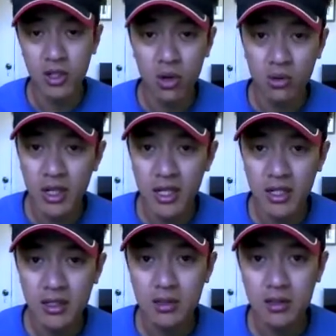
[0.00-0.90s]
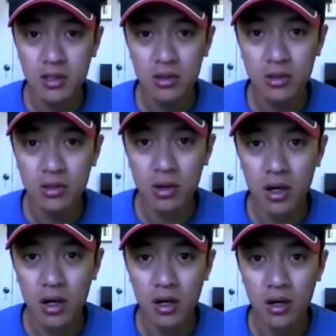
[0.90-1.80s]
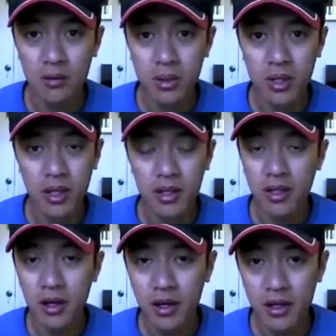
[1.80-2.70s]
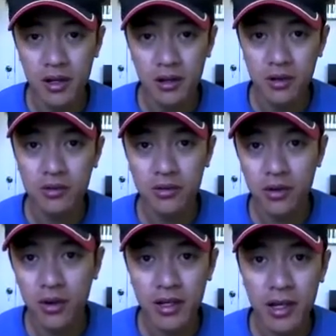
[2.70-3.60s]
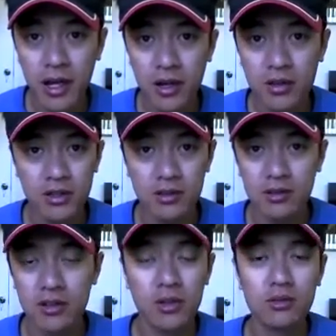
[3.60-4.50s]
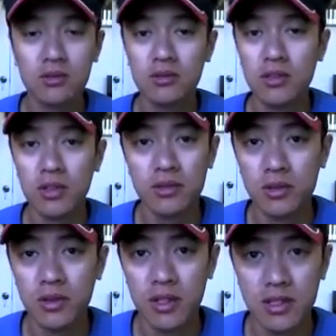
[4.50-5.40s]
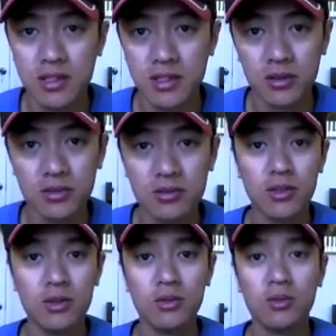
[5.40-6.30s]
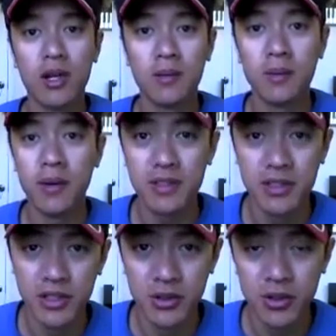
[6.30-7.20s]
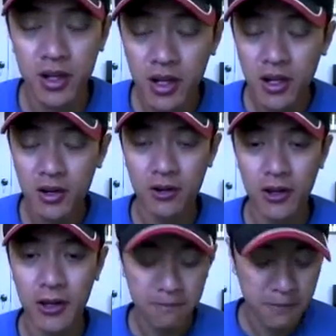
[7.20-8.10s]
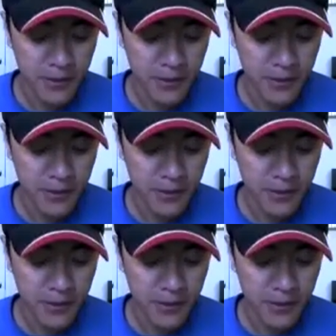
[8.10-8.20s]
you don't need to uh, put anything on here for right now, then don't don't do this, don't do what I'm about to do. Alright,